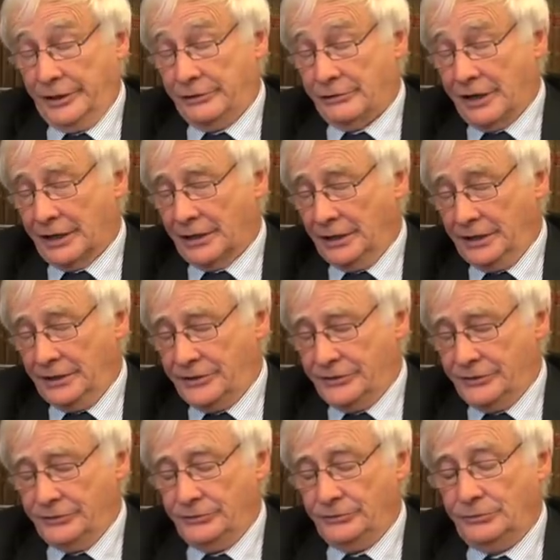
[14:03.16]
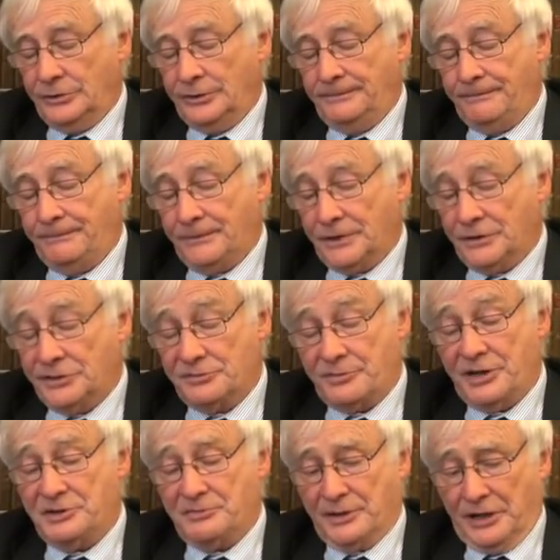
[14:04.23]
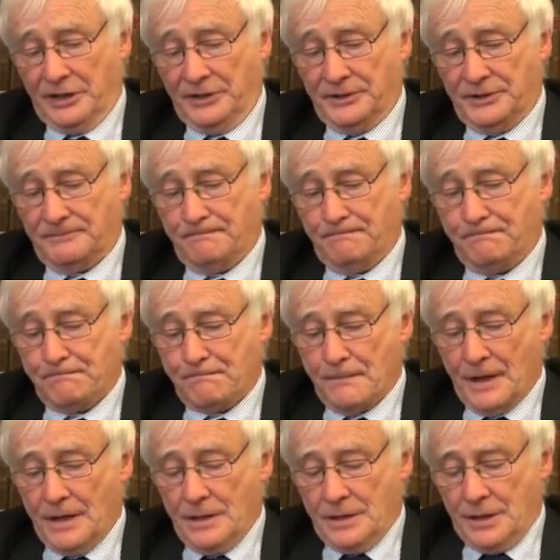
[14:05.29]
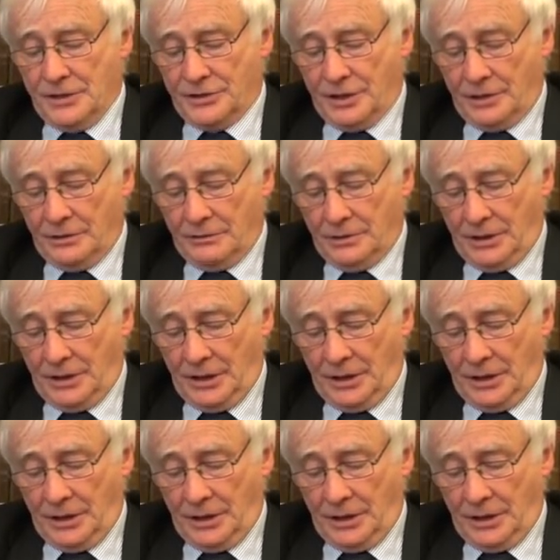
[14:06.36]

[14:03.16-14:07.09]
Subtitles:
directly to space planes. So